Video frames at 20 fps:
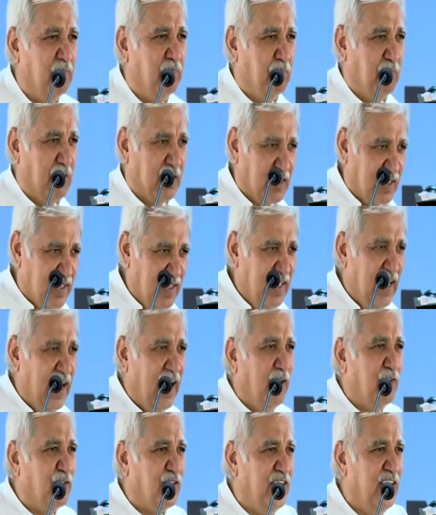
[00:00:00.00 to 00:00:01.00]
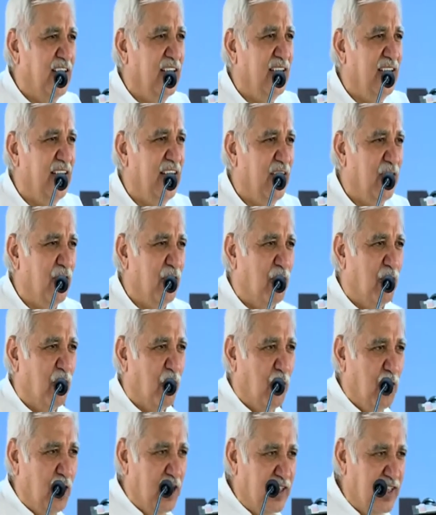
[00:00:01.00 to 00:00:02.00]
personally I have seen
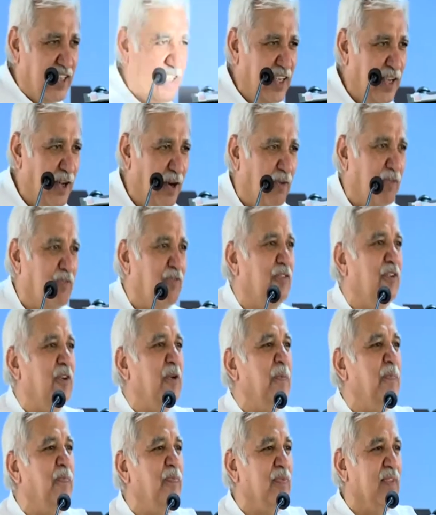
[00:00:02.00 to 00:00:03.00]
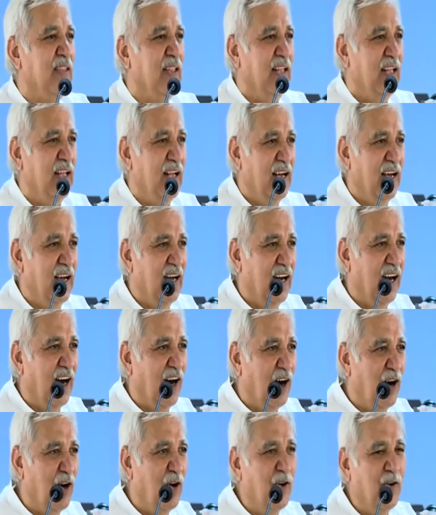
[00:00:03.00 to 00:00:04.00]
the odyssey of
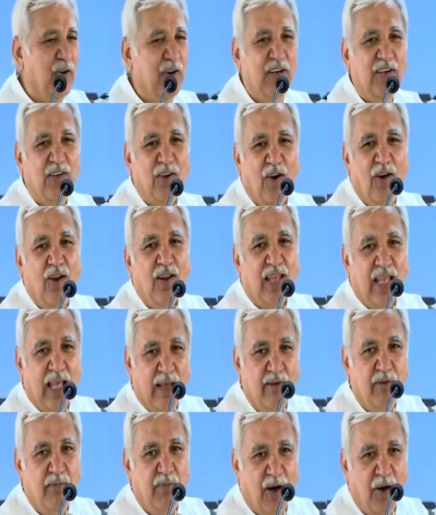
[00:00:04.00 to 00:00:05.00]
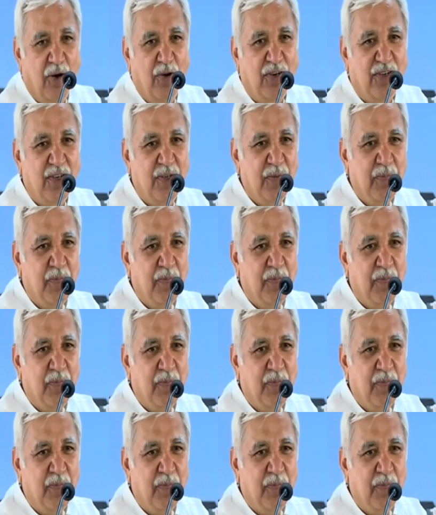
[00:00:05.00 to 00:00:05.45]
how it all came about.